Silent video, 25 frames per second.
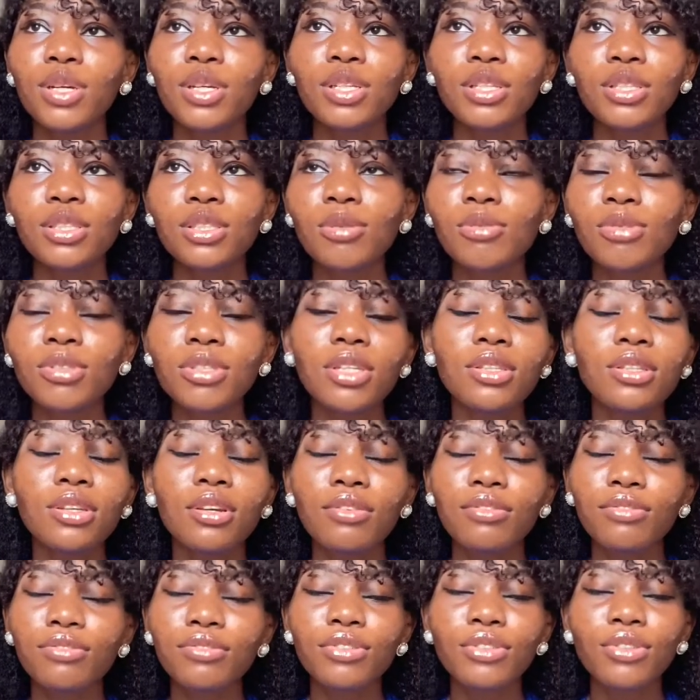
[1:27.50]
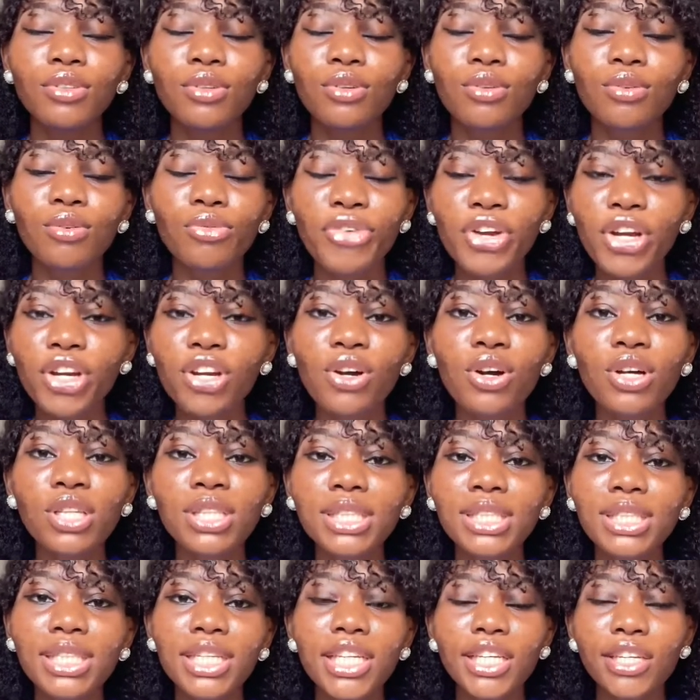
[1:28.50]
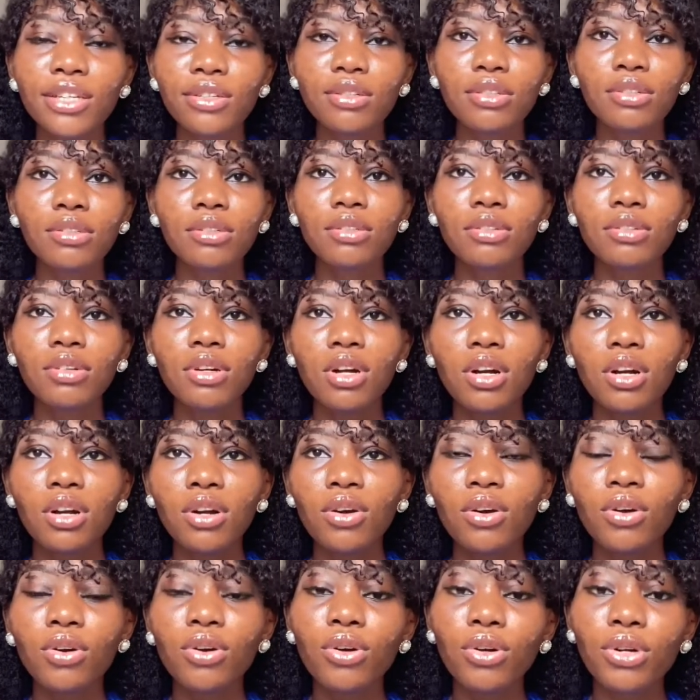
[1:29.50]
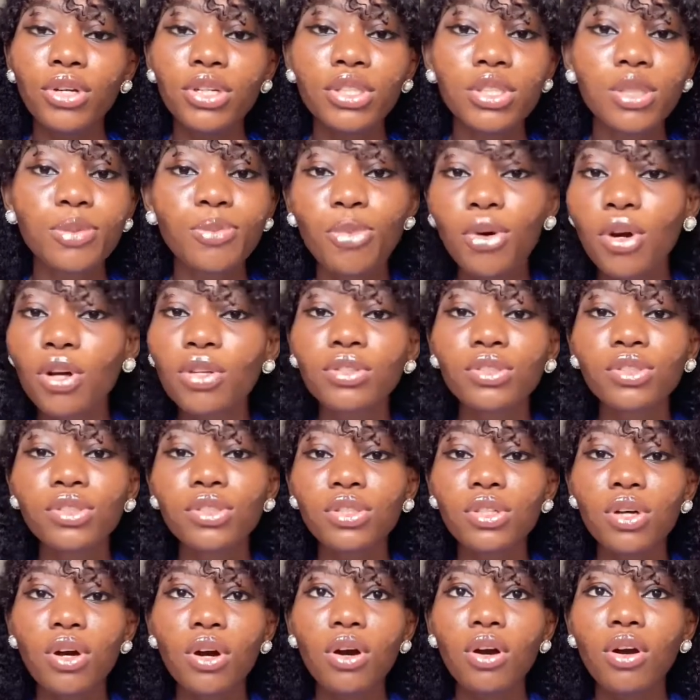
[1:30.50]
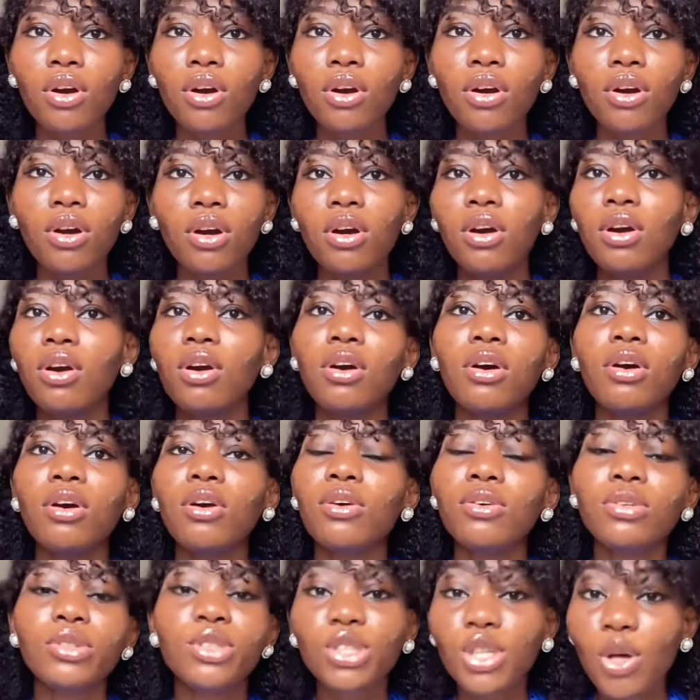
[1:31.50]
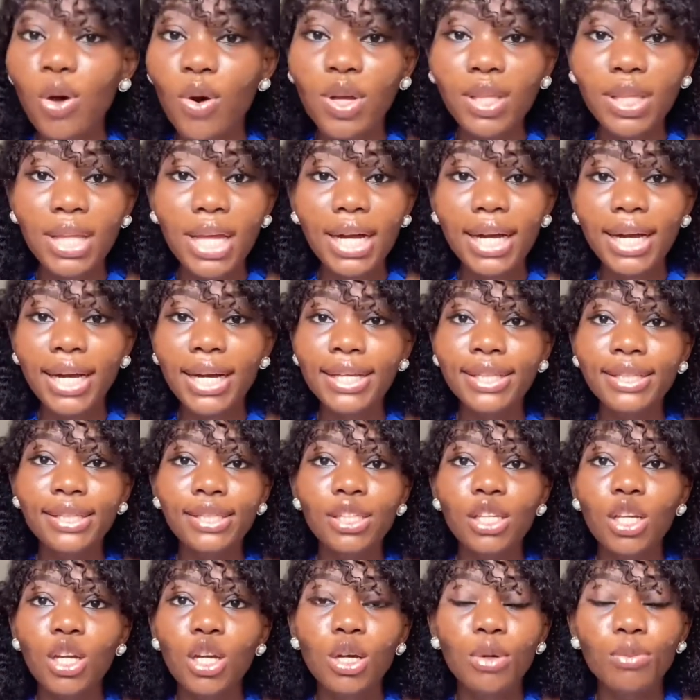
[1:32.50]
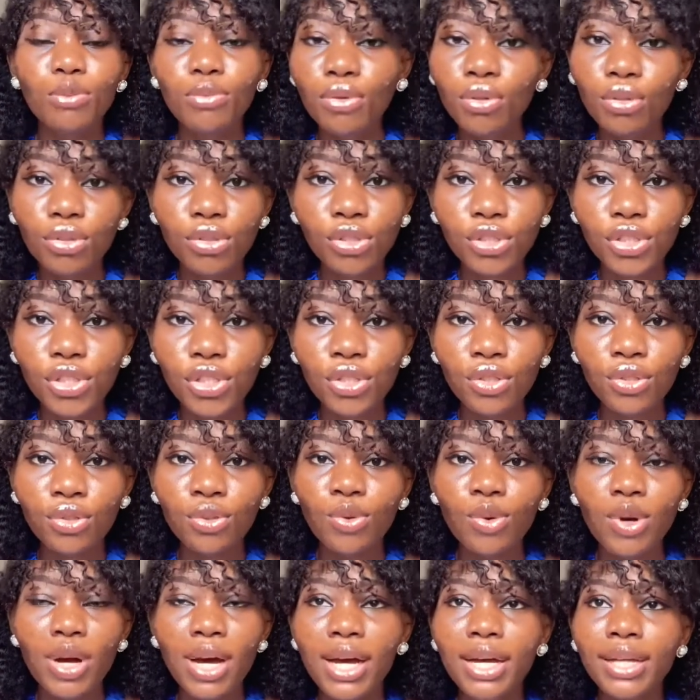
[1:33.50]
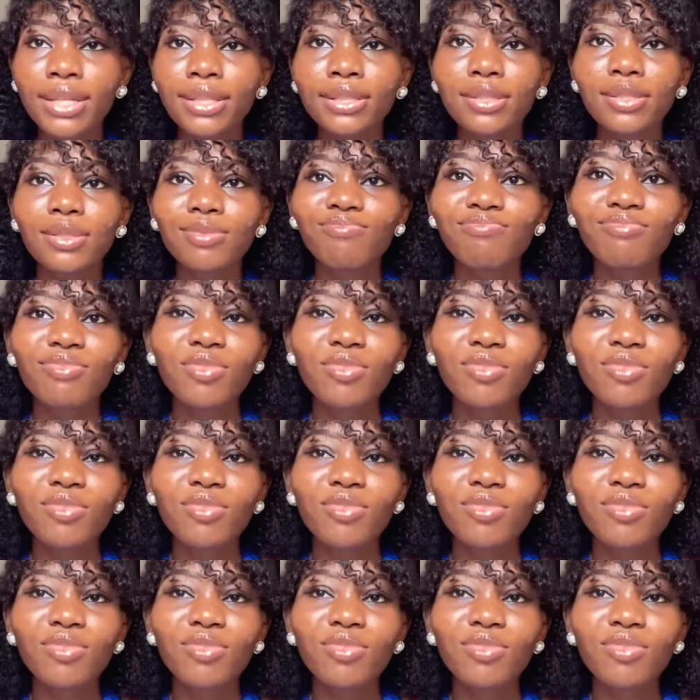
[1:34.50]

some sort of you know record deal or a sponsor or someone that can push you and